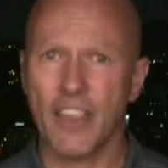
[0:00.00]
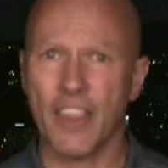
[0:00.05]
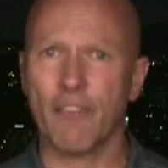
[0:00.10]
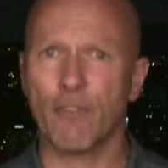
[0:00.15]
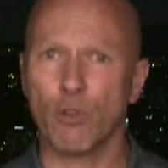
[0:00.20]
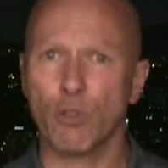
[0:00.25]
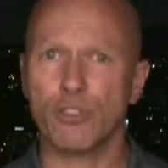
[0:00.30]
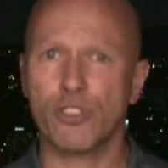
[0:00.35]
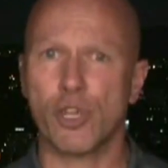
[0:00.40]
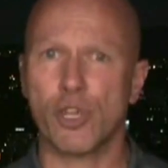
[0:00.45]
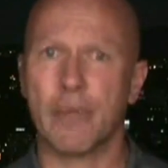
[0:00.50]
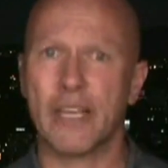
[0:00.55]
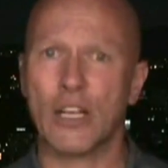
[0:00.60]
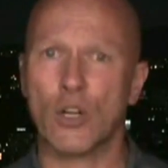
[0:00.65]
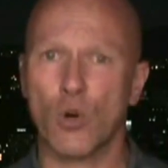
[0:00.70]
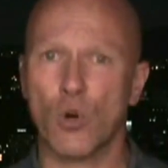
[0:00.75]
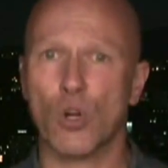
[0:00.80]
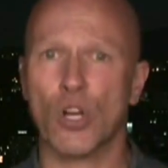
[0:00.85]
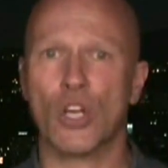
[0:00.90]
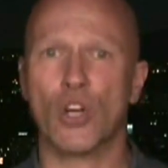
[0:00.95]
And they've also
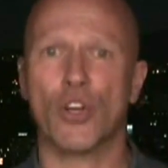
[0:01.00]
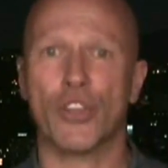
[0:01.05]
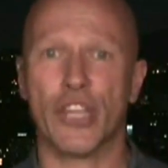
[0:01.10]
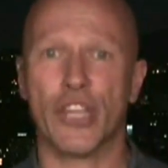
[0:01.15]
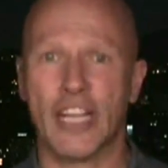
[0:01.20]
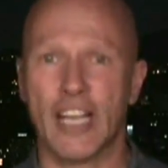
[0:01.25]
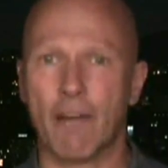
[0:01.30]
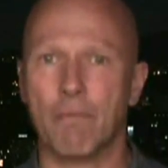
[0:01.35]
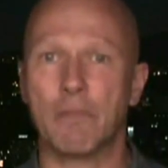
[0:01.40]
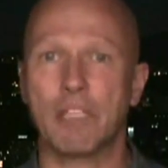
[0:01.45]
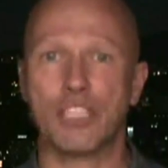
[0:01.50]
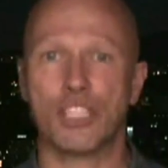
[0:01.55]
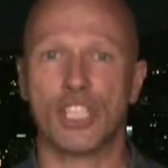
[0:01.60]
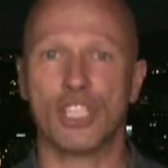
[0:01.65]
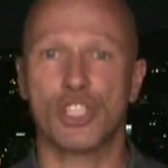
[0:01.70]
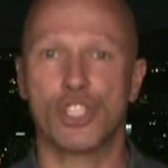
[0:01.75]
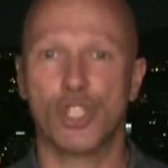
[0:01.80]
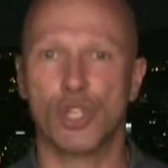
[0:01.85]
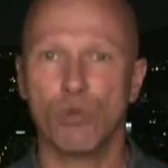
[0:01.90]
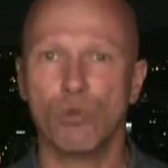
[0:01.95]
been calling on the
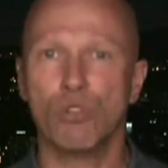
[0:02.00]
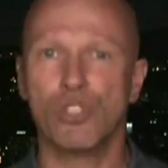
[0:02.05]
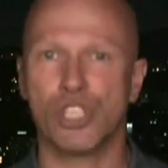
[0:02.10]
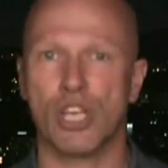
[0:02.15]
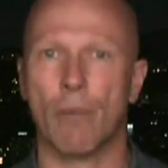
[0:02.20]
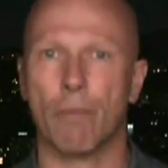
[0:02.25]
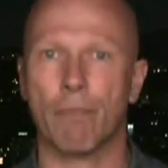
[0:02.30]
government to do